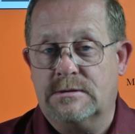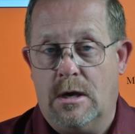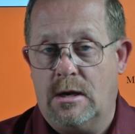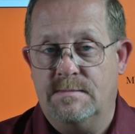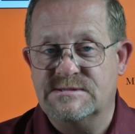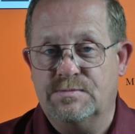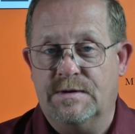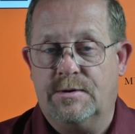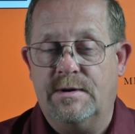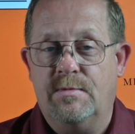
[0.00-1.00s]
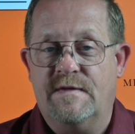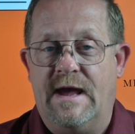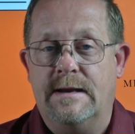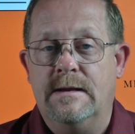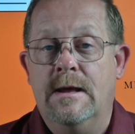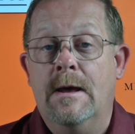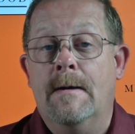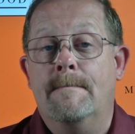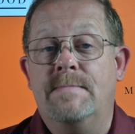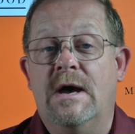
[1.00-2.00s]
economists would agree with that.
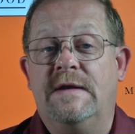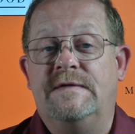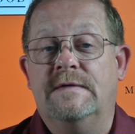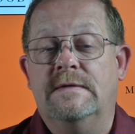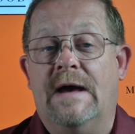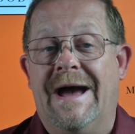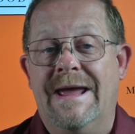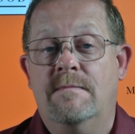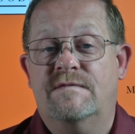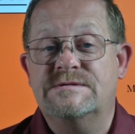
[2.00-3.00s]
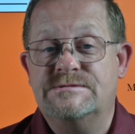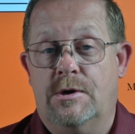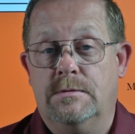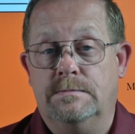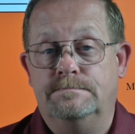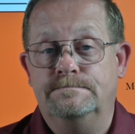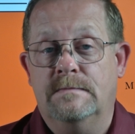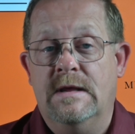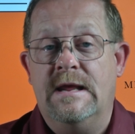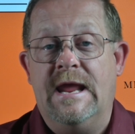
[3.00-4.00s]
But I am for certain,
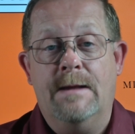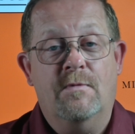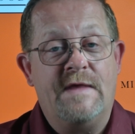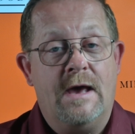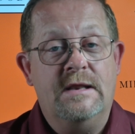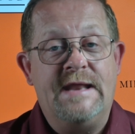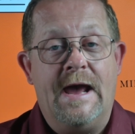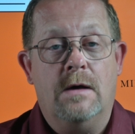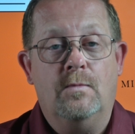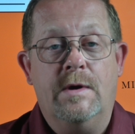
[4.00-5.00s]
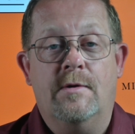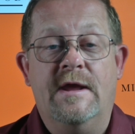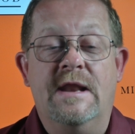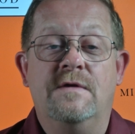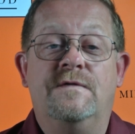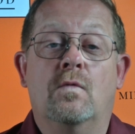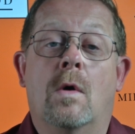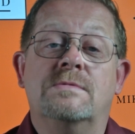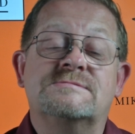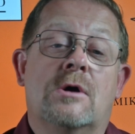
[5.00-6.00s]
and without a doubt, we are headed to
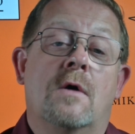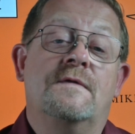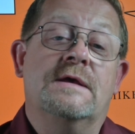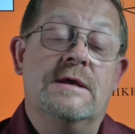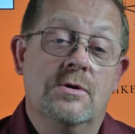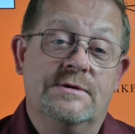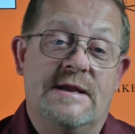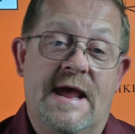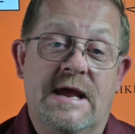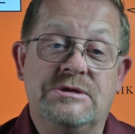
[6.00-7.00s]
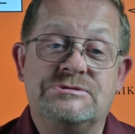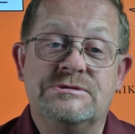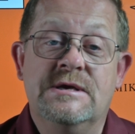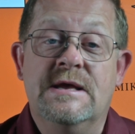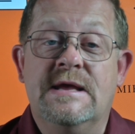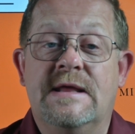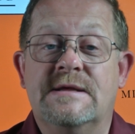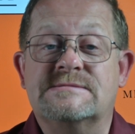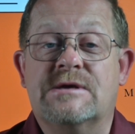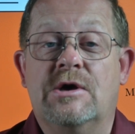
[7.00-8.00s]
what was called the Gilded Age
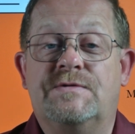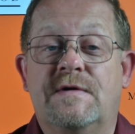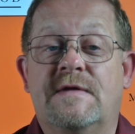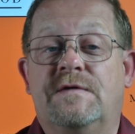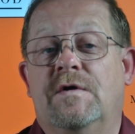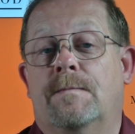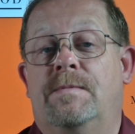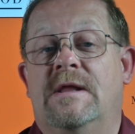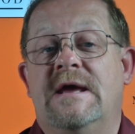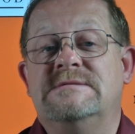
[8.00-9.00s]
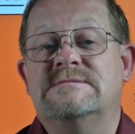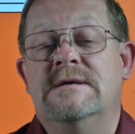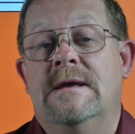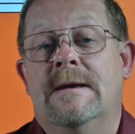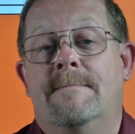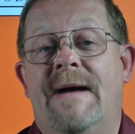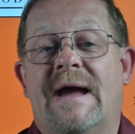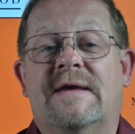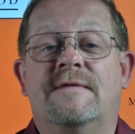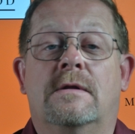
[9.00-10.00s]
in this country that took place
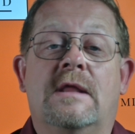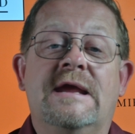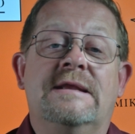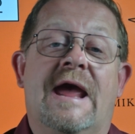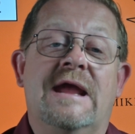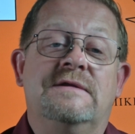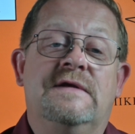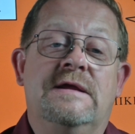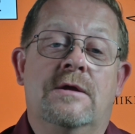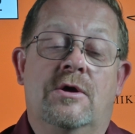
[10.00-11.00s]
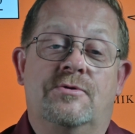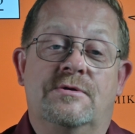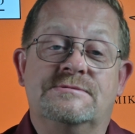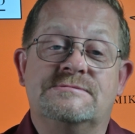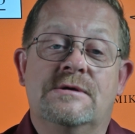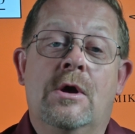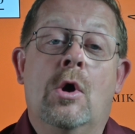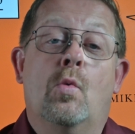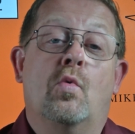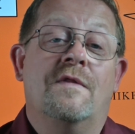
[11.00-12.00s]
back in the late 1800s
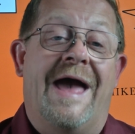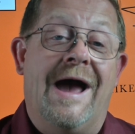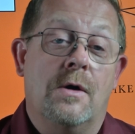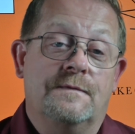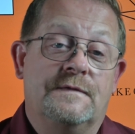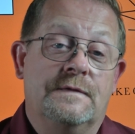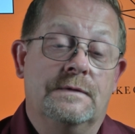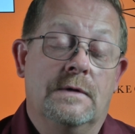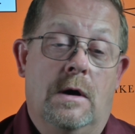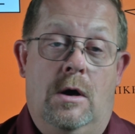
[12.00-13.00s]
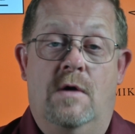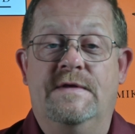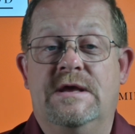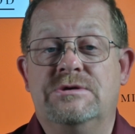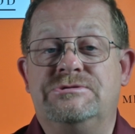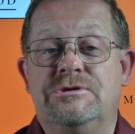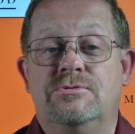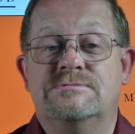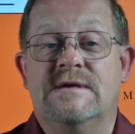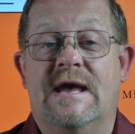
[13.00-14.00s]
without all the
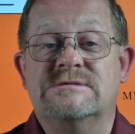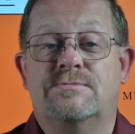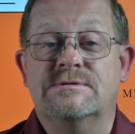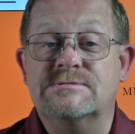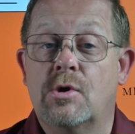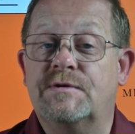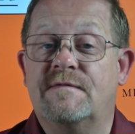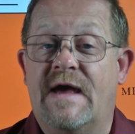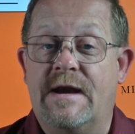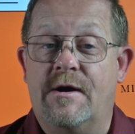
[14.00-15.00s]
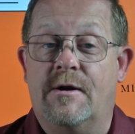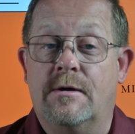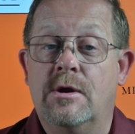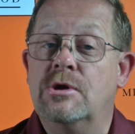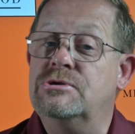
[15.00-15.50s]
issues as a result of that era,